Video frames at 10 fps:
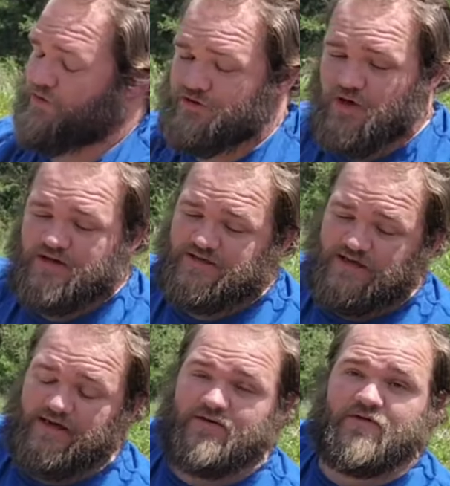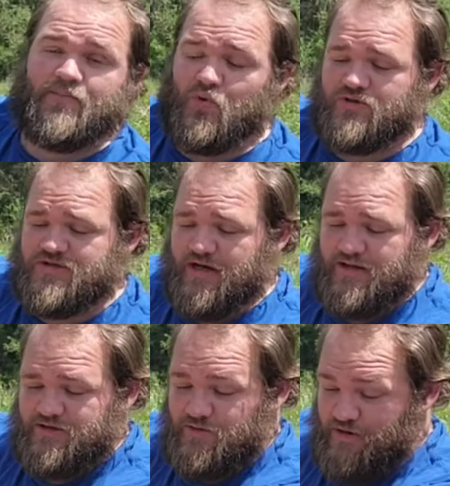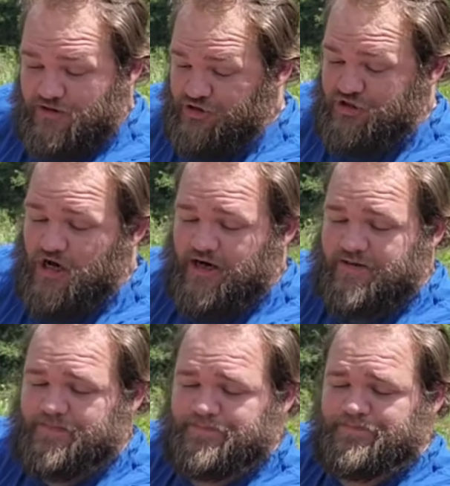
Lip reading: What's great is I didn't even bore sight this one, I just shot it.